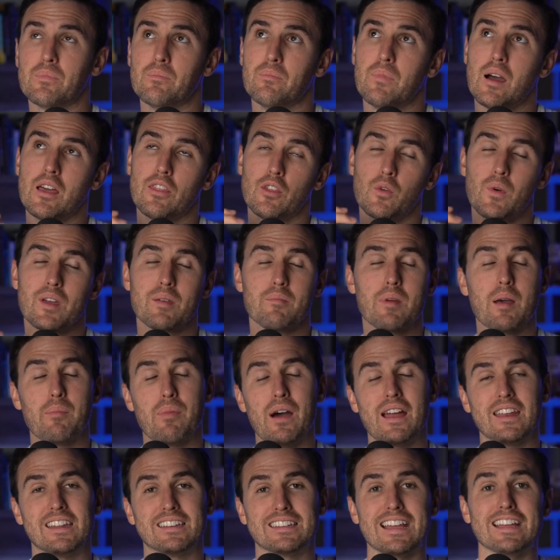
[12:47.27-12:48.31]
my, the way that my
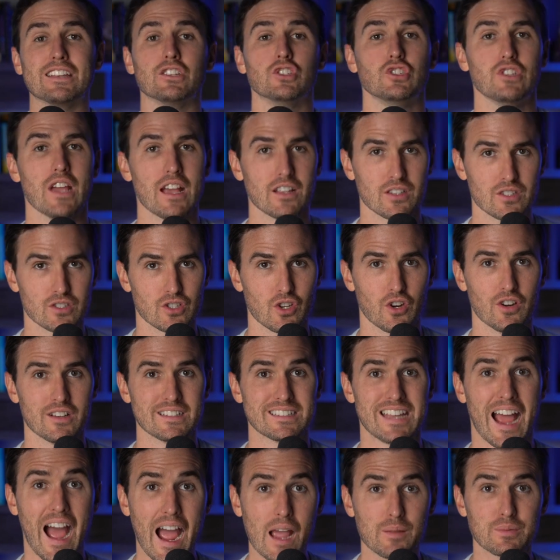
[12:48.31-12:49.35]
body digests certain
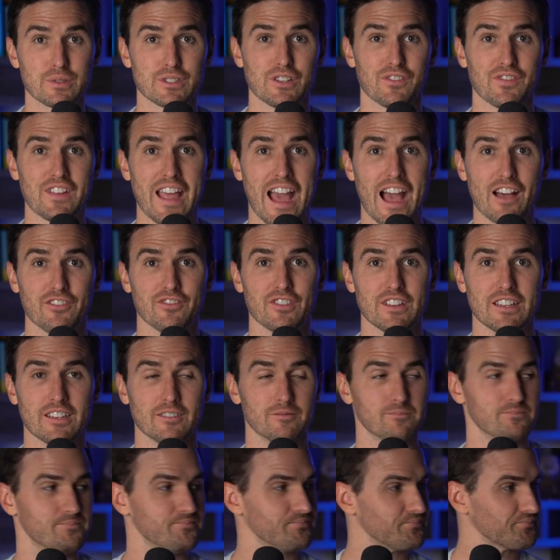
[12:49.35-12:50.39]
types of
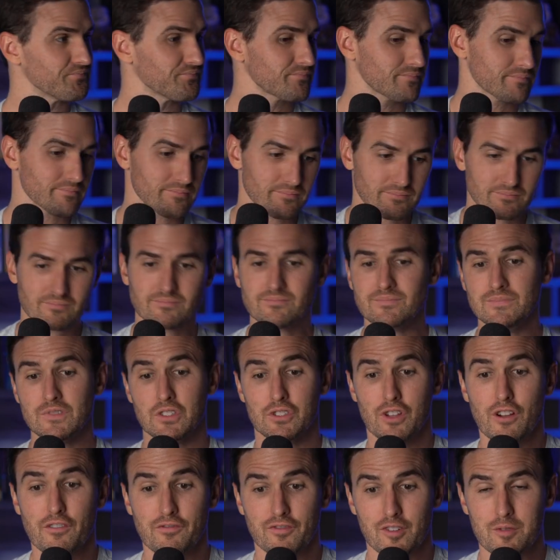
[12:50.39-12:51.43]
caffeine.
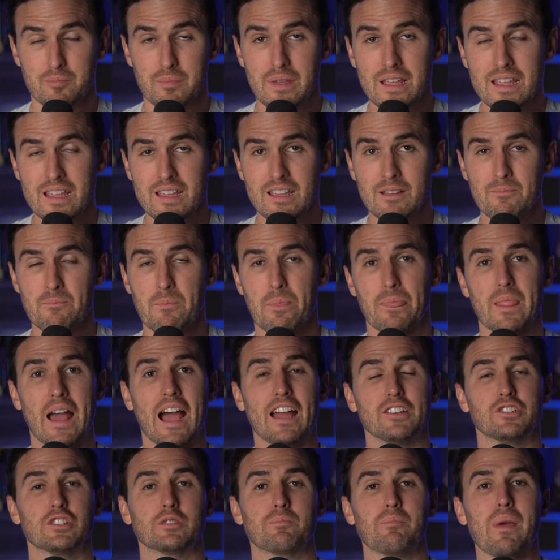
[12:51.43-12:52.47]
So for me,
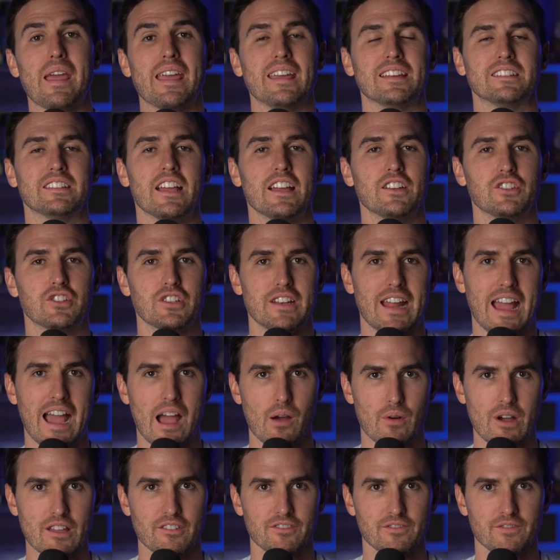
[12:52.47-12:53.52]
I just pay attention to
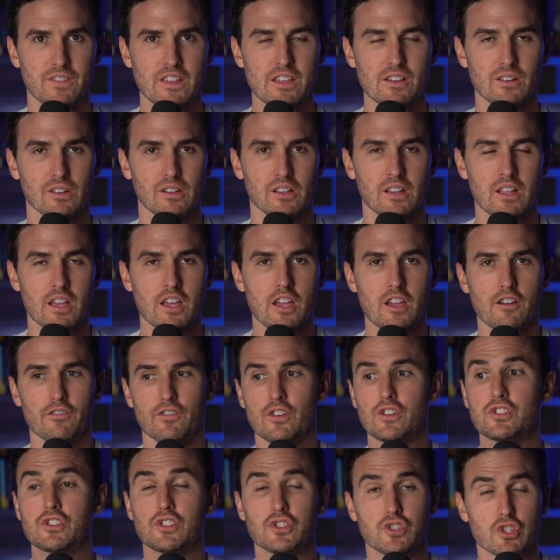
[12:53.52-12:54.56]
how I feel
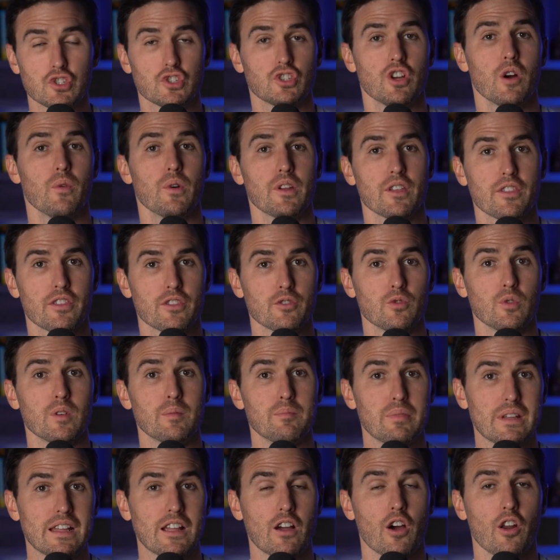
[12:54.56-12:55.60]
versus just going through
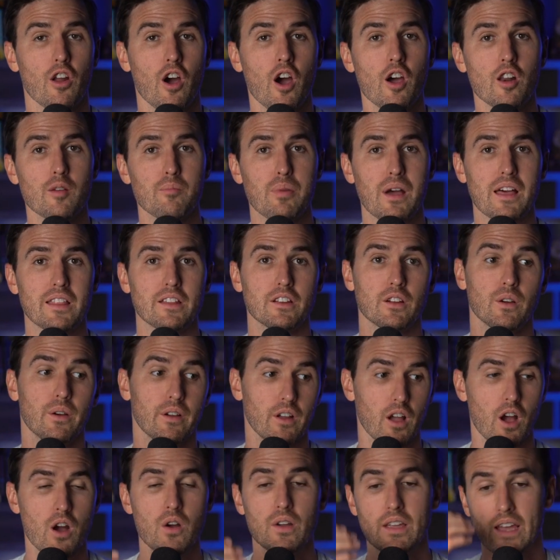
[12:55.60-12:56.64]
and being on autopilot and
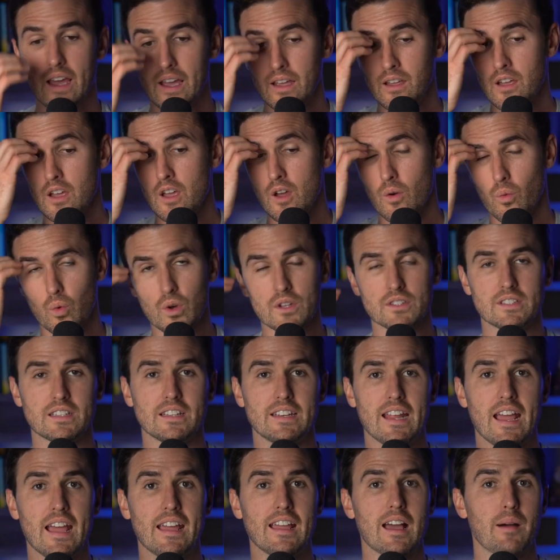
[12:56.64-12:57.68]
going, okay, well,
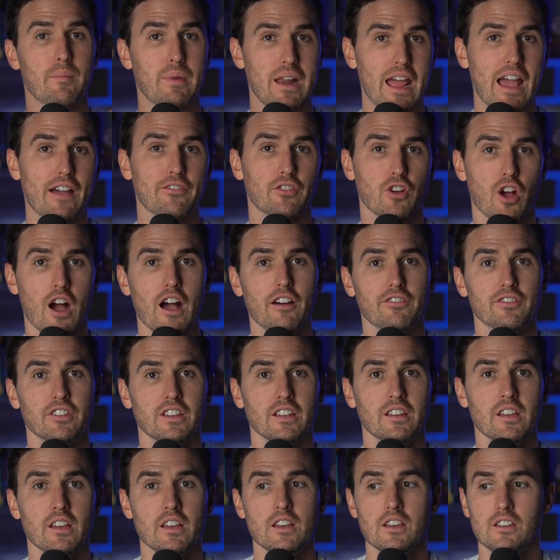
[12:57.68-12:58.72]
today I'm going to have
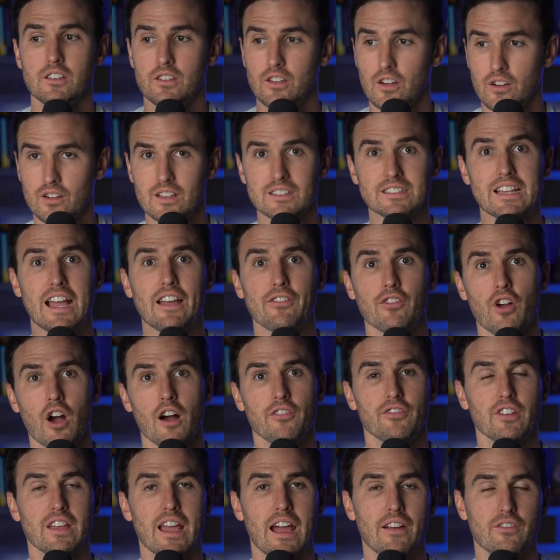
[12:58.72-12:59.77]
coffee, you know, because I have
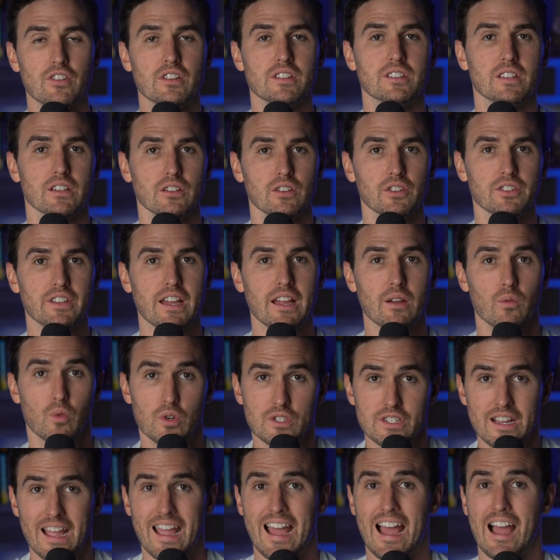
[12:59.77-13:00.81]
coffee every single day,
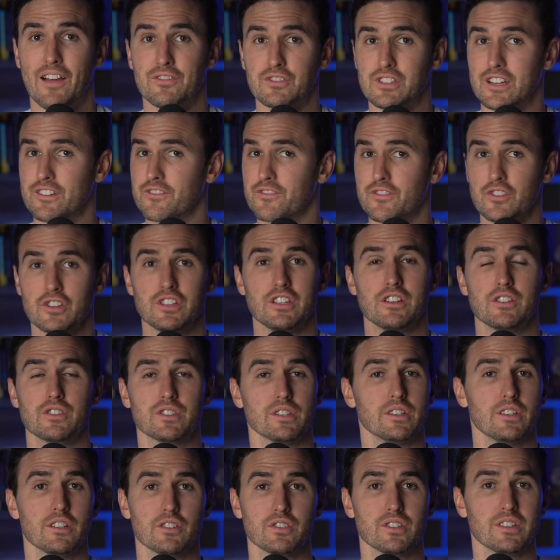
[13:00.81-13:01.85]
which I have done for years
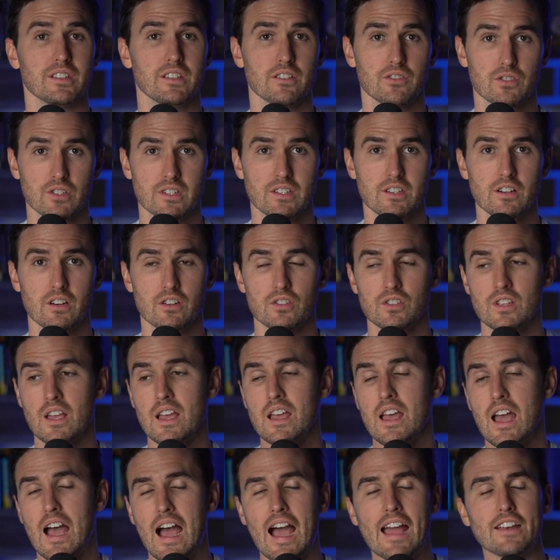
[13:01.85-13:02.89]
and years and years and years.
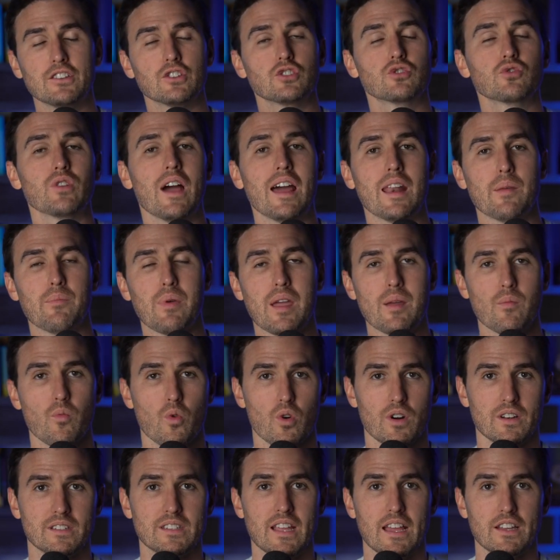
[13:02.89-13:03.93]
I just try to pay
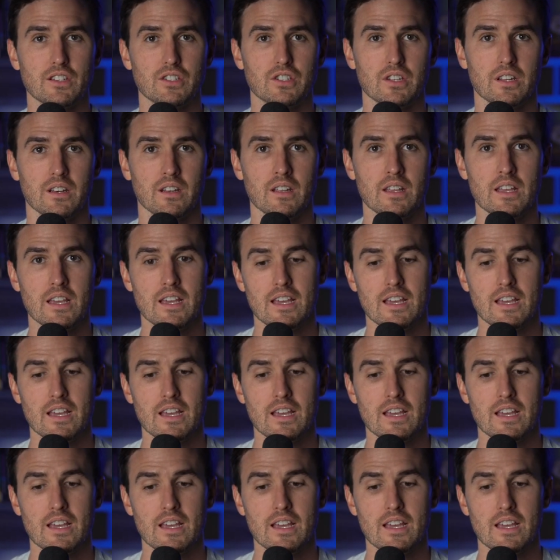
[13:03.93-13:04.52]
more attention.